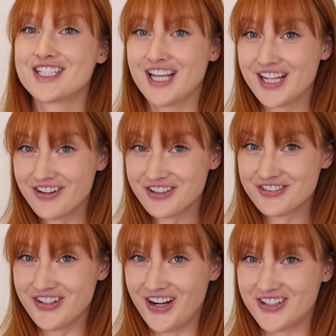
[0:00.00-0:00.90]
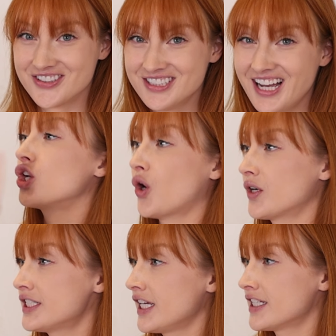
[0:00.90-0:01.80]
Take out your phone, go
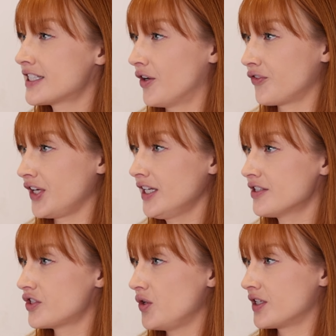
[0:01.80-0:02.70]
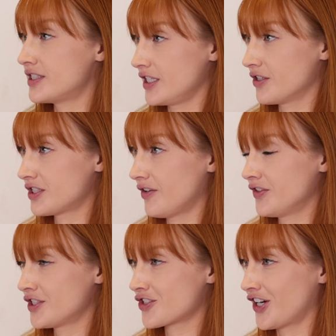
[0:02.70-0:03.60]
to take a selfie so you can see yourself
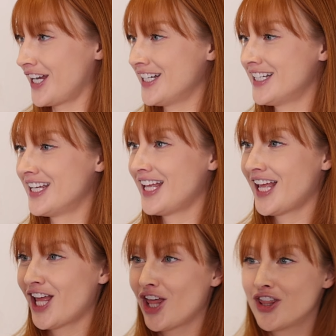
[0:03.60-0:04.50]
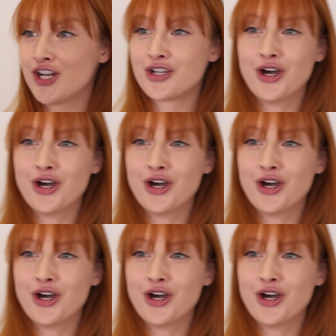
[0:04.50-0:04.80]
in the screen, then